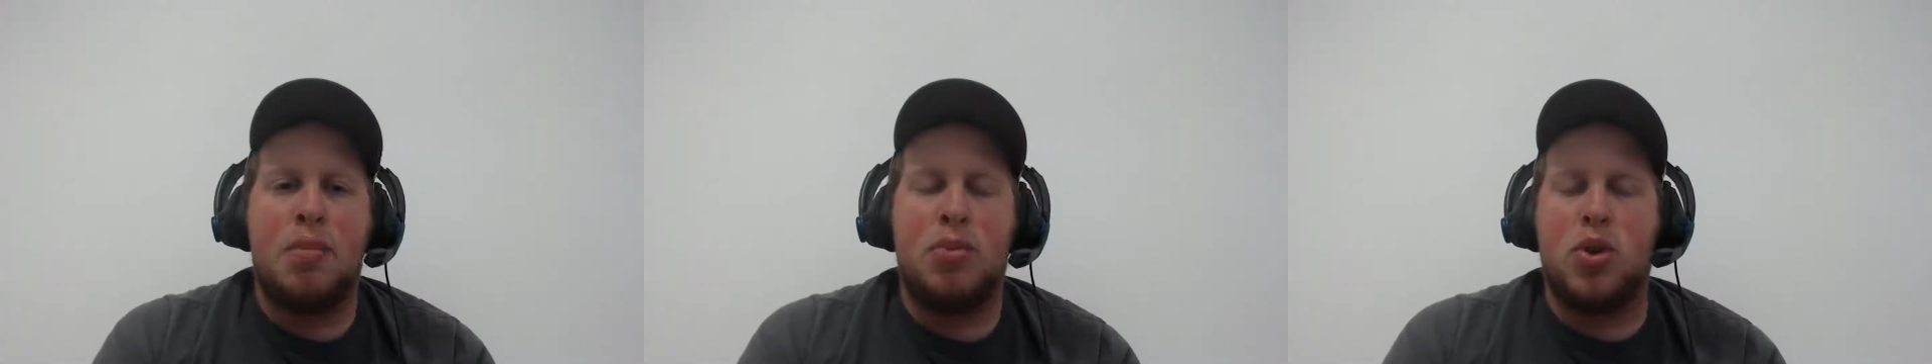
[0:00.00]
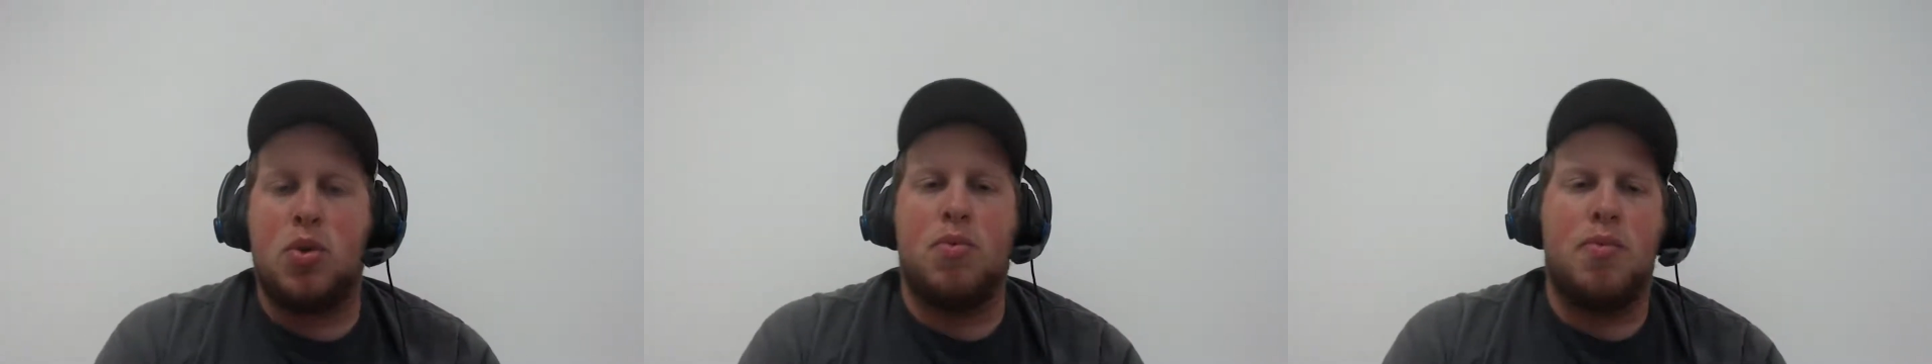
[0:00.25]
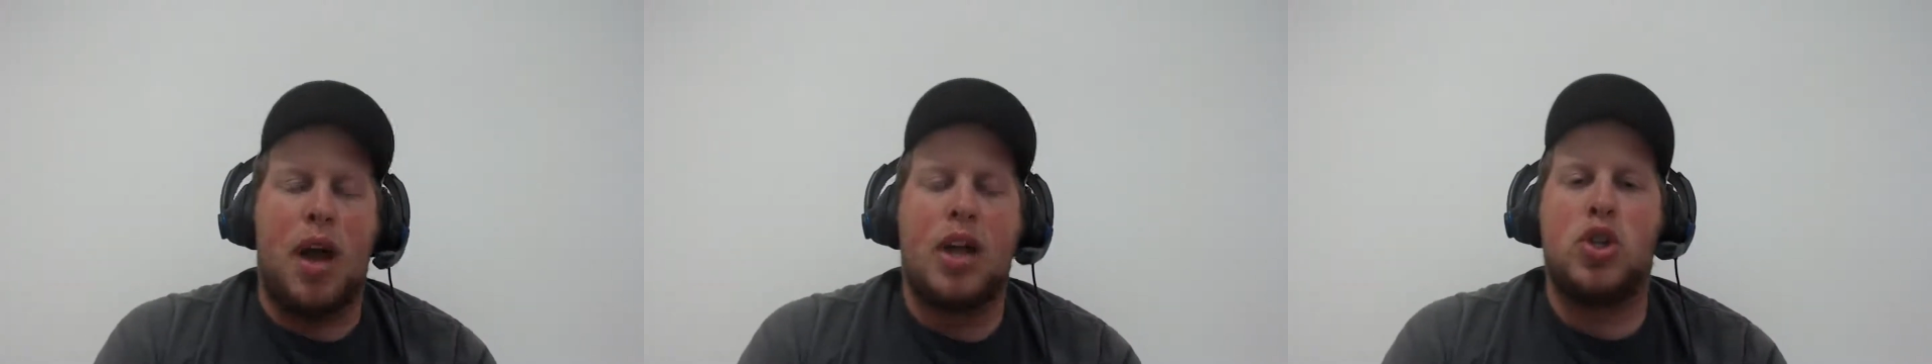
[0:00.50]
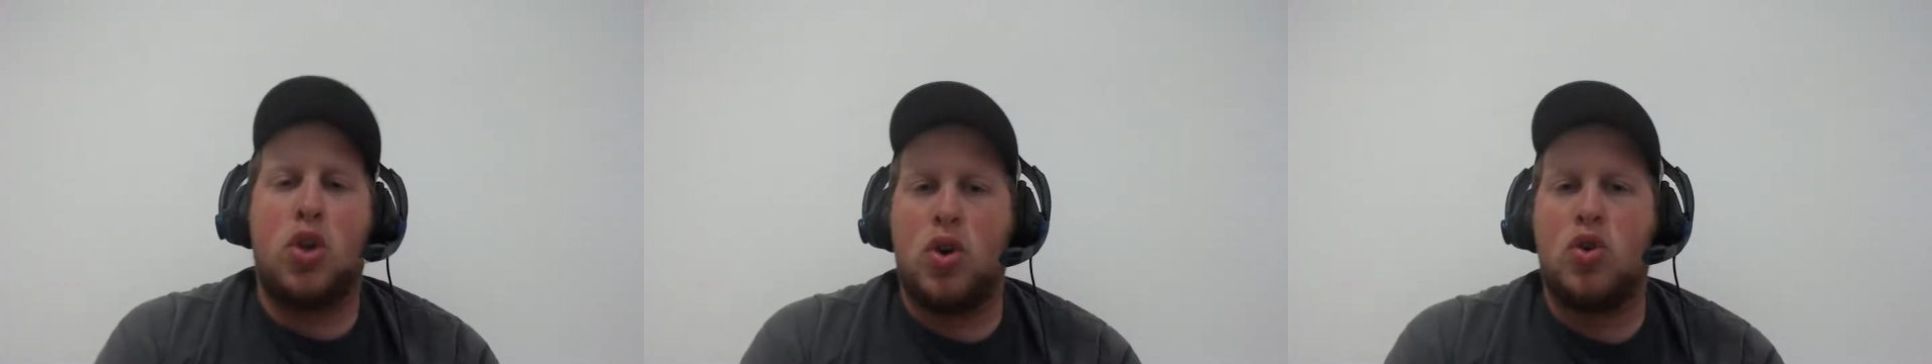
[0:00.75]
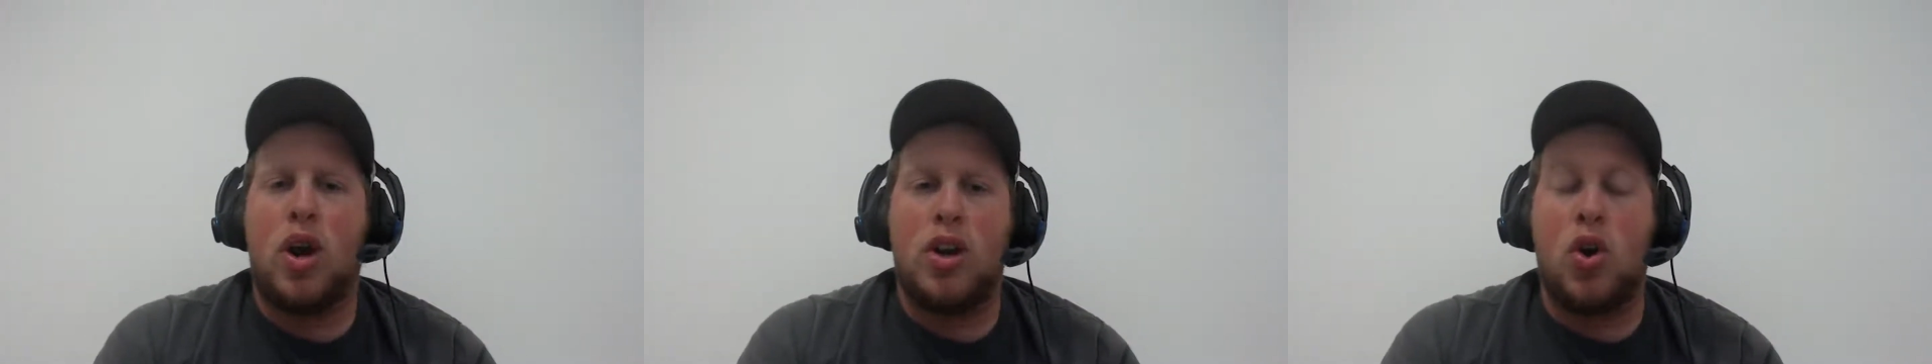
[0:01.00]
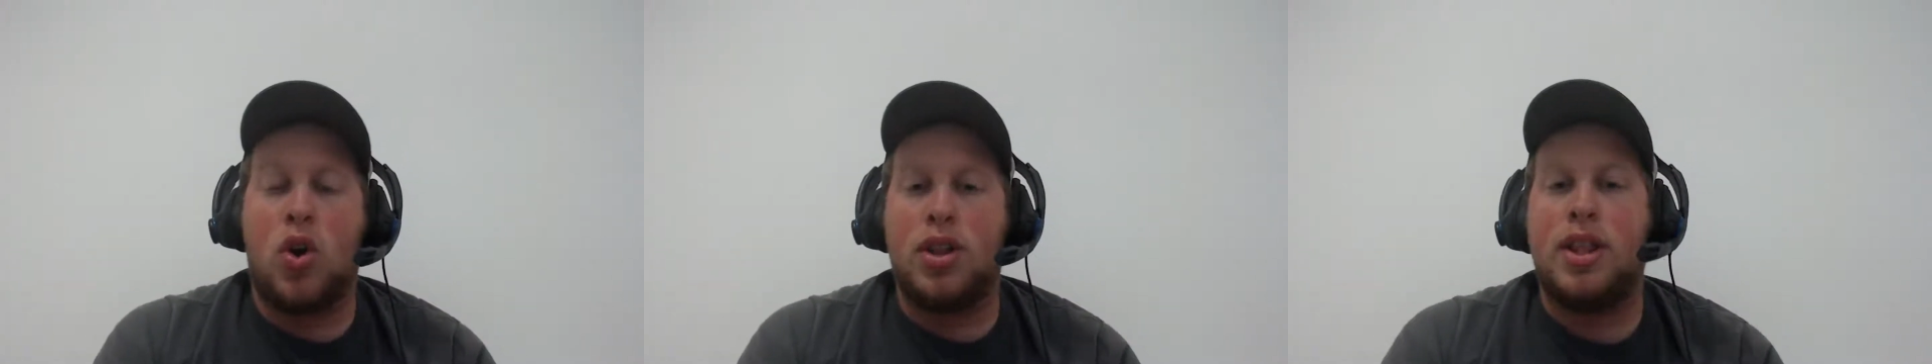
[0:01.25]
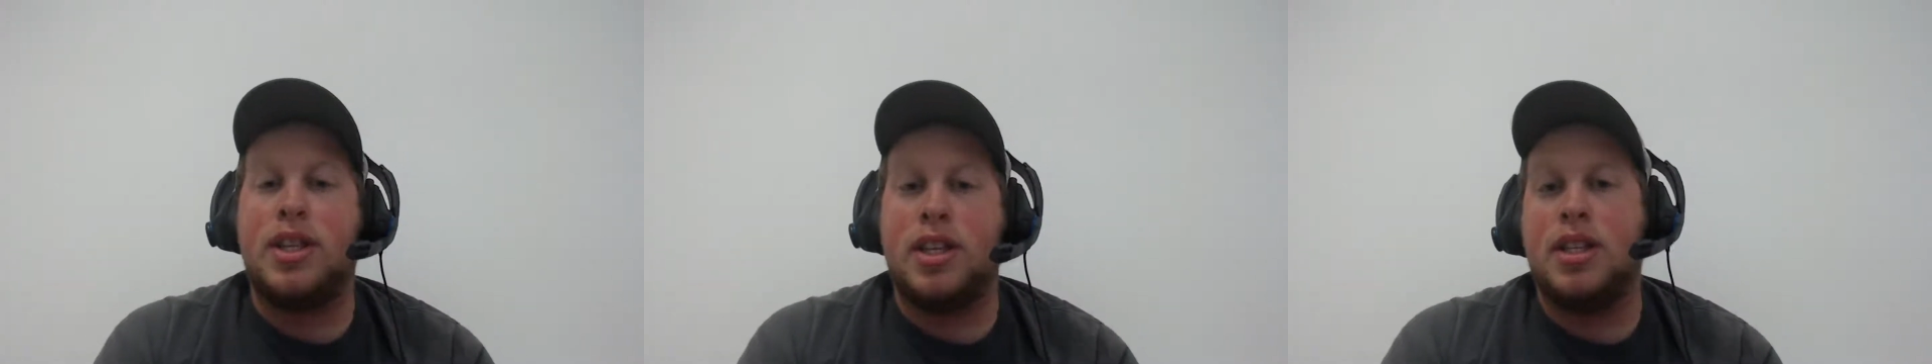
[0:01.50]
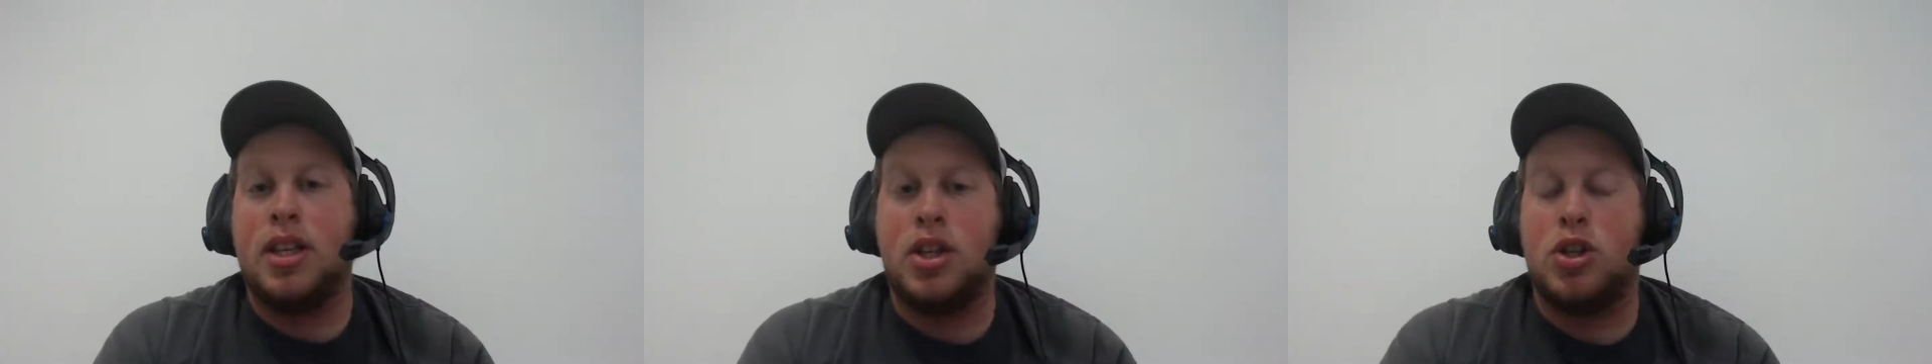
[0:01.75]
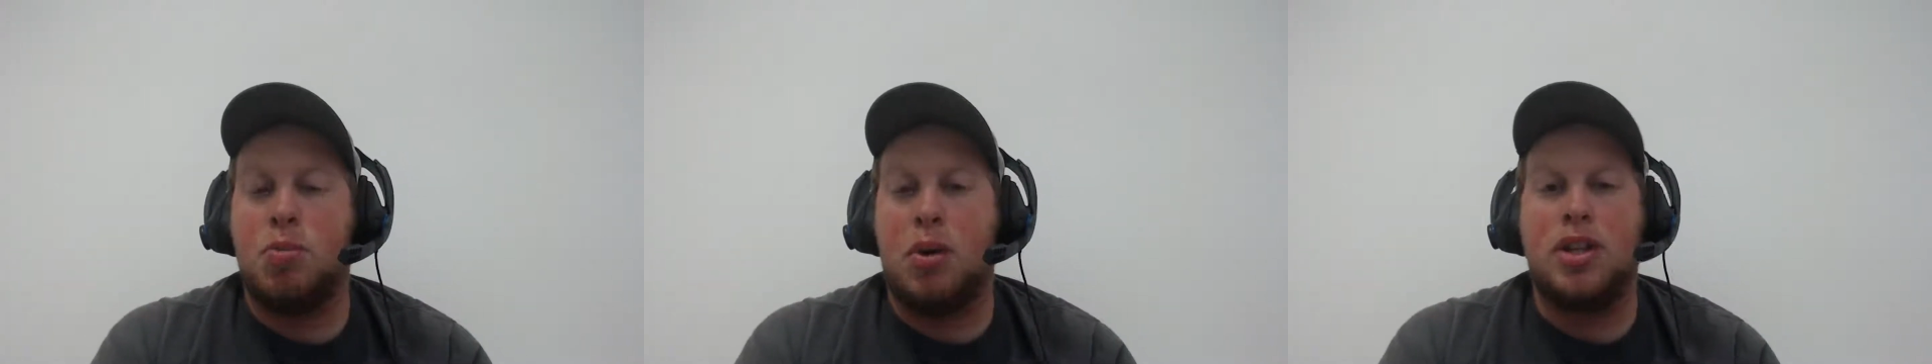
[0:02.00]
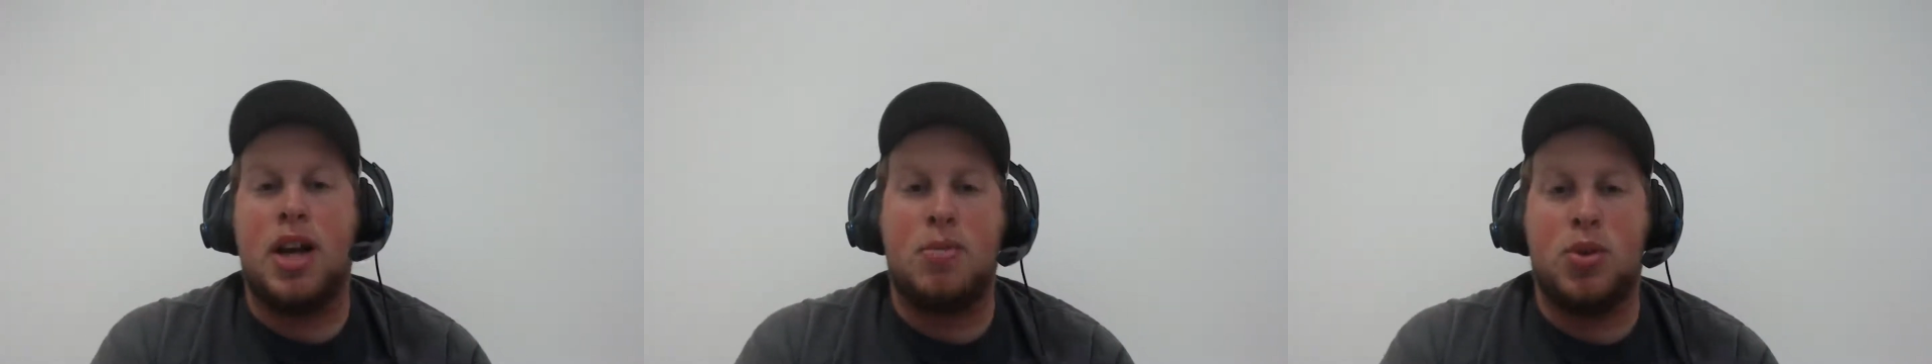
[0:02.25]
So I started trying to target it since in the springtime.